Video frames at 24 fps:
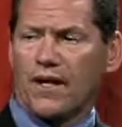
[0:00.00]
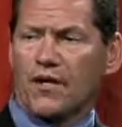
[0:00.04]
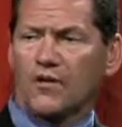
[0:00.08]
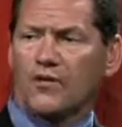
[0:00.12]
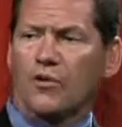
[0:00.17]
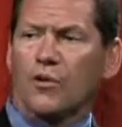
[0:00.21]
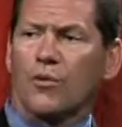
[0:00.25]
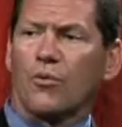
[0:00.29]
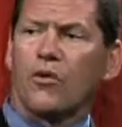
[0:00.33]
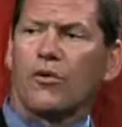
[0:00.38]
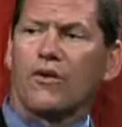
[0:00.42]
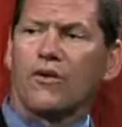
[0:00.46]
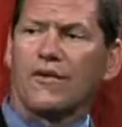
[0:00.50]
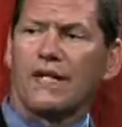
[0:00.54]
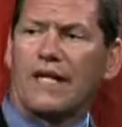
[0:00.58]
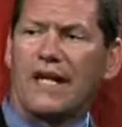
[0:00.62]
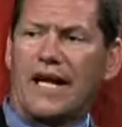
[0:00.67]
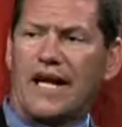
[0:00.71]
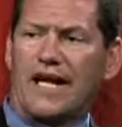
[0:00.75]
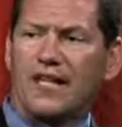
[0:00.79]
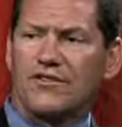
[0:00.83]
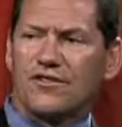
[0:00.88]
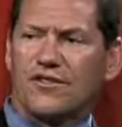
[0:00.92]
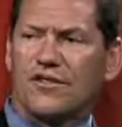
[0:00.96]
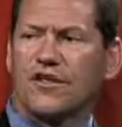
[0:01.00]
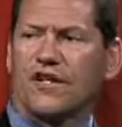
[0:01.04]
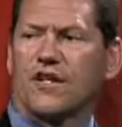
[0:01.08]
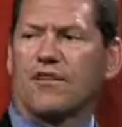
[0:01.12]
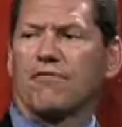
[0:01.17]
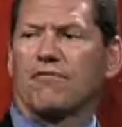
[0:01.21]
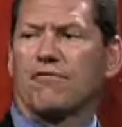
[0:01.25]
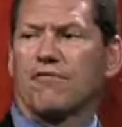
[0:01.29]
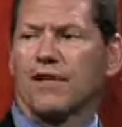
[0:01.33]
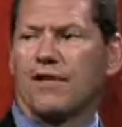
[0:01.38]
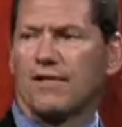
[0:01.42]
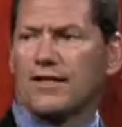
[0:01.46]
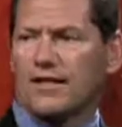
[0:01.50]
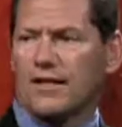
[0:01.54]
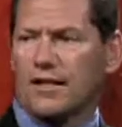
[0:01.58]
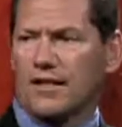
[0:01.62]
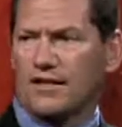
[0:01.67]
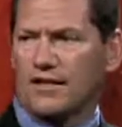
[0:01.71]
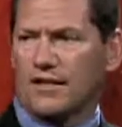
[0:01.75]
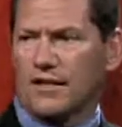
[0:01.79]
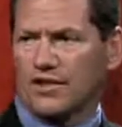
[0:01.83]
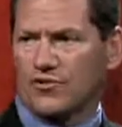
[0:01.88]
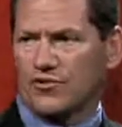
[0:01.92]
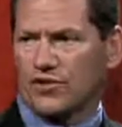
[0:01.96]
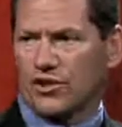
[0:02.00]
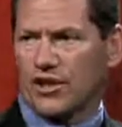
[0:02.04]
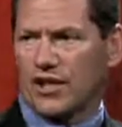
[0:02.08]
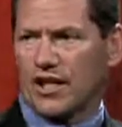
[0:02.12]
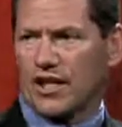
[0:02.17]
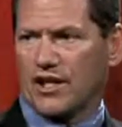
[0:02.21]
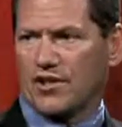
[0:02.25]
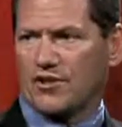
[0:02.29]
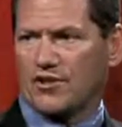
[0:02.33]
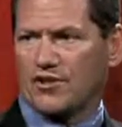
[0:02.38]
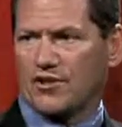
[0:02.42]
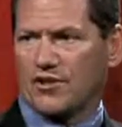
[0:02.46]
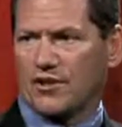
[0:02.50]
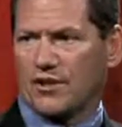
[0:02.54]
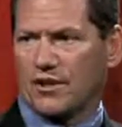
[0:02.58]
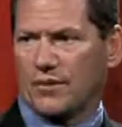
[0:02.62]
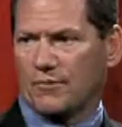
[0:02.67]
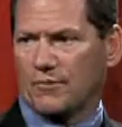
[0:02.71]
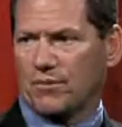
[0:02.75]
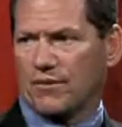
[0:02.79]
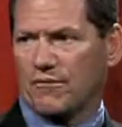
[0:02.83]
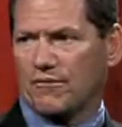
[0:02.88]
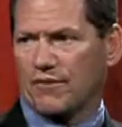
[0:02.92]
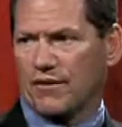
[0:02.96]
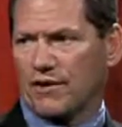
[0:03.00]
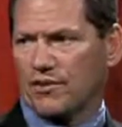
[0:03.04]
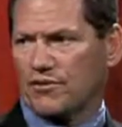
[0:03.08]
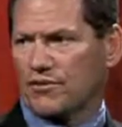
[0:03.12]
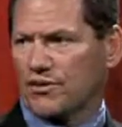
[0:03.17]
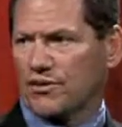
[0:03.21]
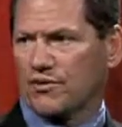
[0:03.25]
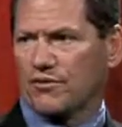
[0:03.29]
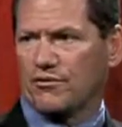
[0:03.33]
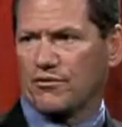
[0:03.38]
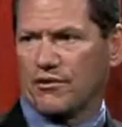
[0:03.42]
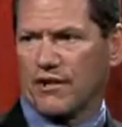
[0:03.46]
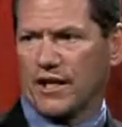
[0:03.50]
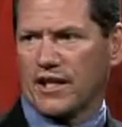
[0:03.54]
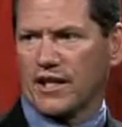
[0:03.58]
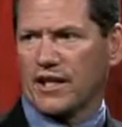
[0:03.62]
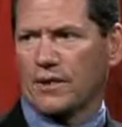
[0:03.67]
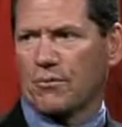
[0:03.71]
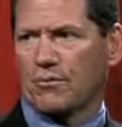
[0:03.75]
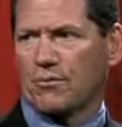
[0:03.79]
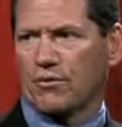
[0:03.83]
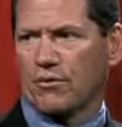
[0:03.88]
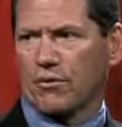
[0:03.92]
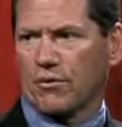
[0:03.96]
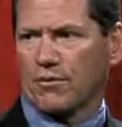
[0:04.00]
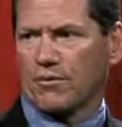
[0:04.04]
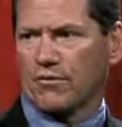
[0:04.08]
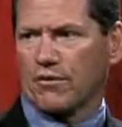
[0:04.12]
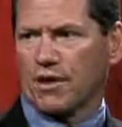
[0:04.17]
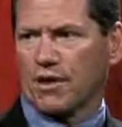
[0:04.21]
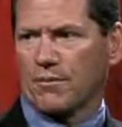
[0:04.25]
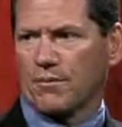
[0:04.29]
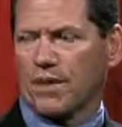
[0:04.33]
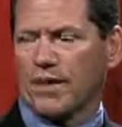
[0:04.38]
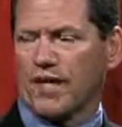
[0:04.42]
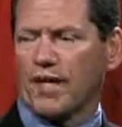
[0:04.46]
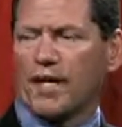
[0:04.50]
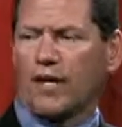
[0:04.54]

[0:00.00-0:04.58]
So we're engaged in a front-end education and prevention training program,